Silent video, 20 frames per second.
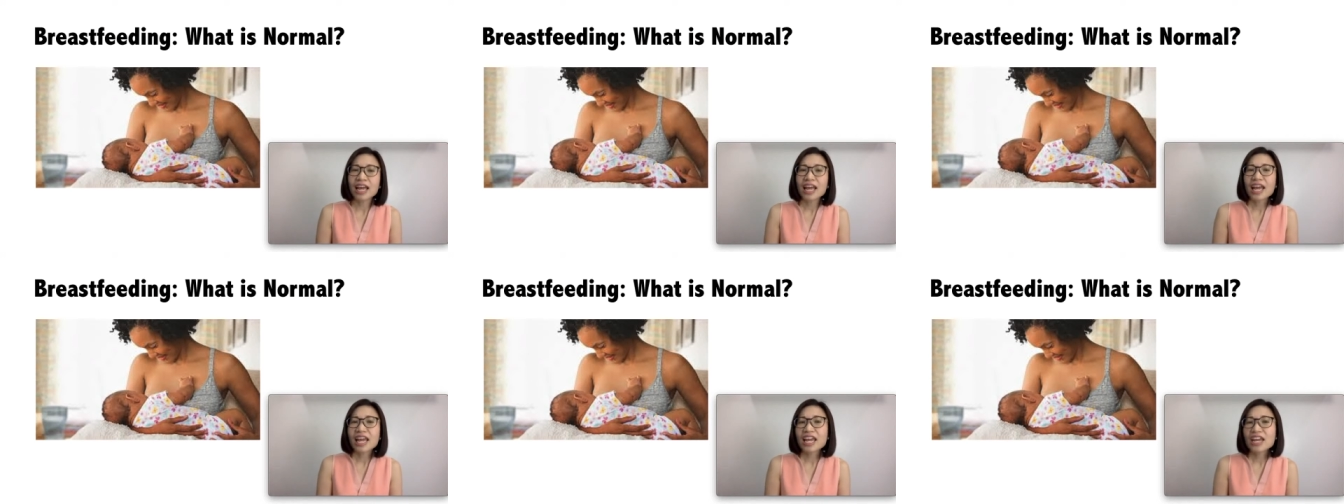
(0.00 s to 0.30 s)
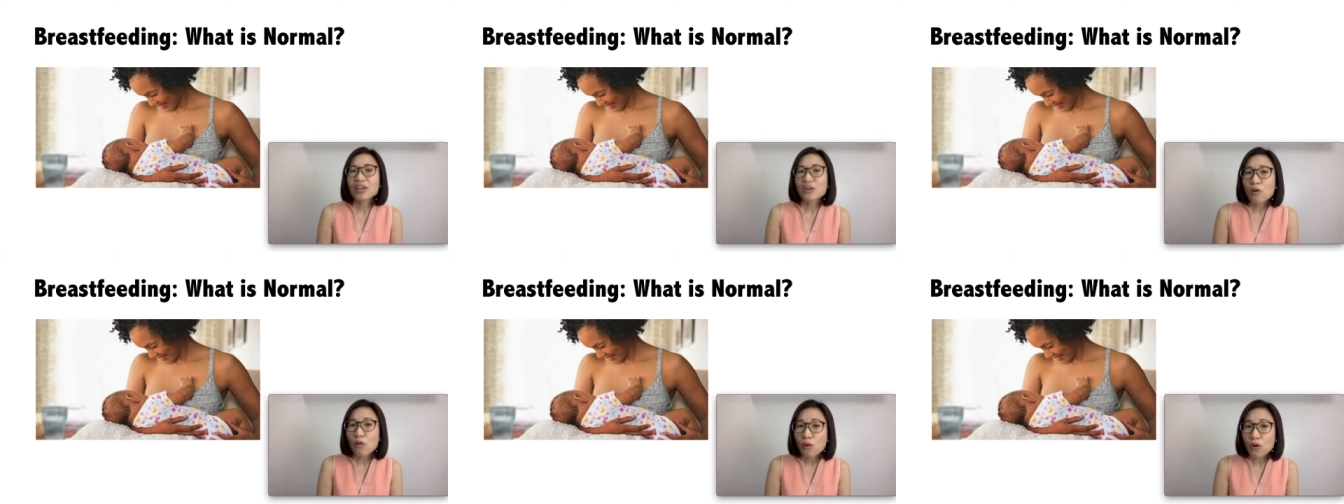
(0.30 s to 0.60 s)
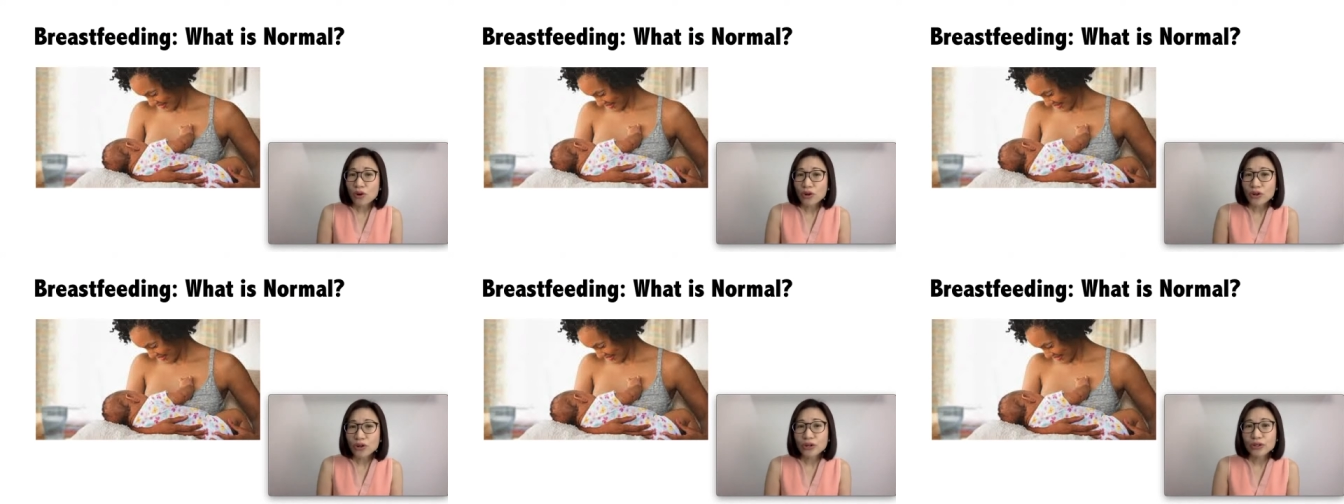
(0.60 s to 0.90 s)
in
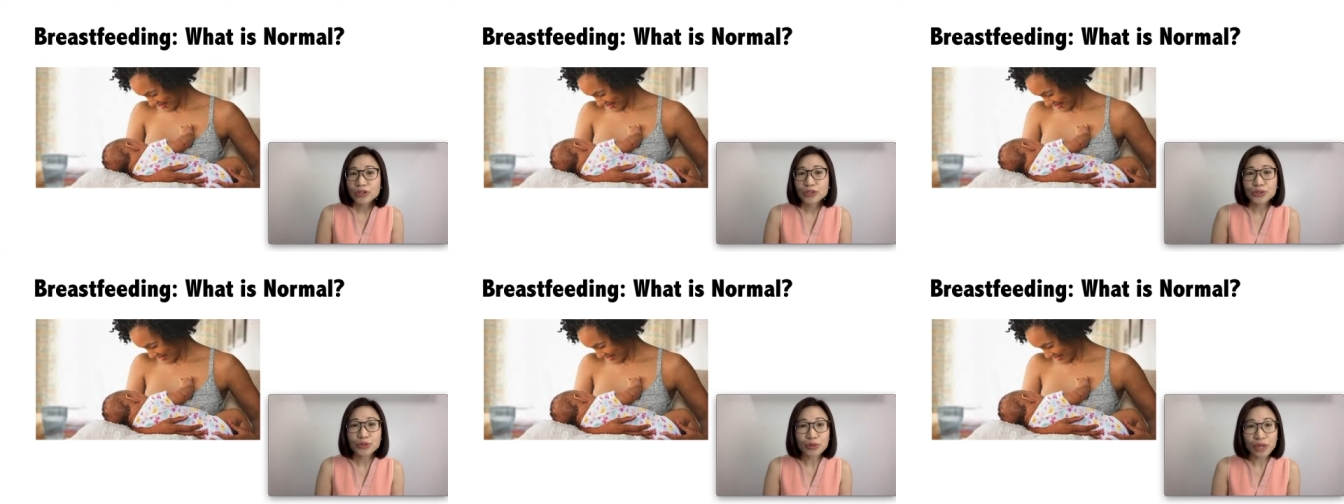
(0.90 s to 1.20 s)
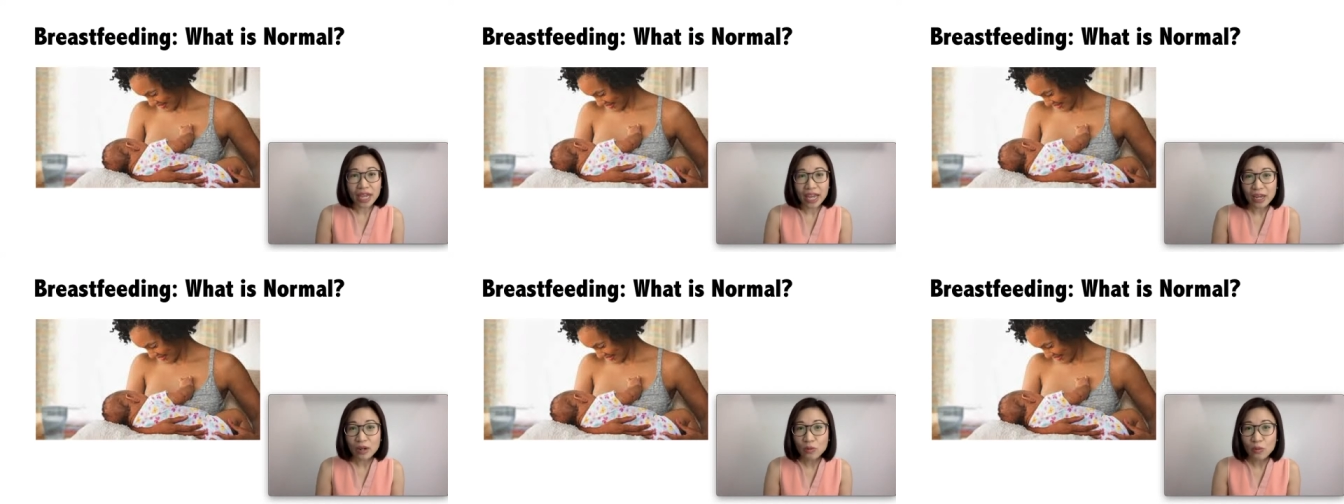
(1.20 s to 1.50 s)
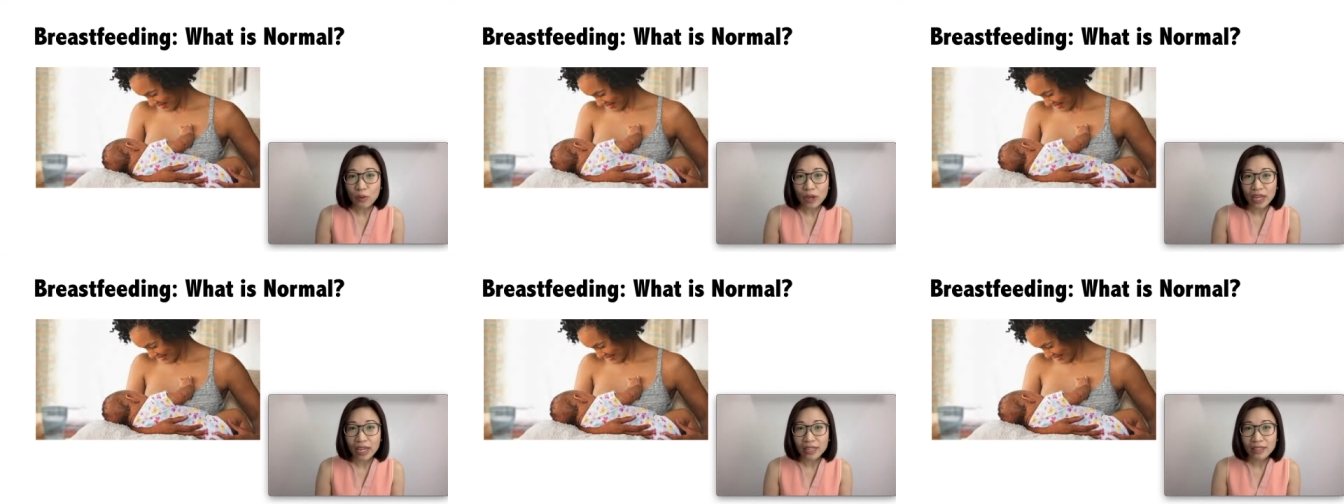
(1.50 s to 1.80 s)
order to gain
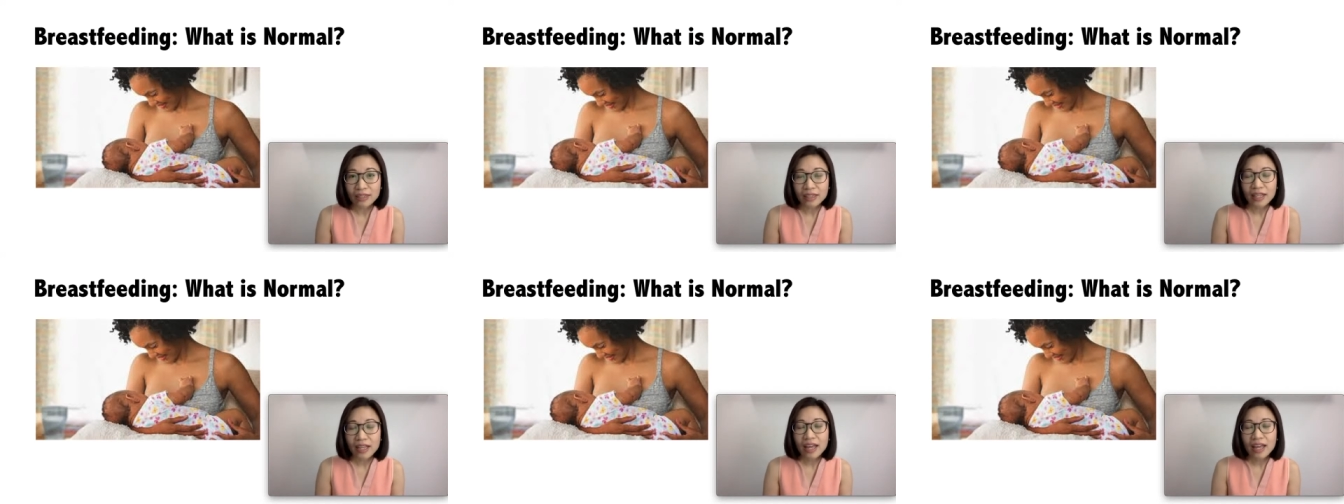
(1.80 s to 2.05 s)
weight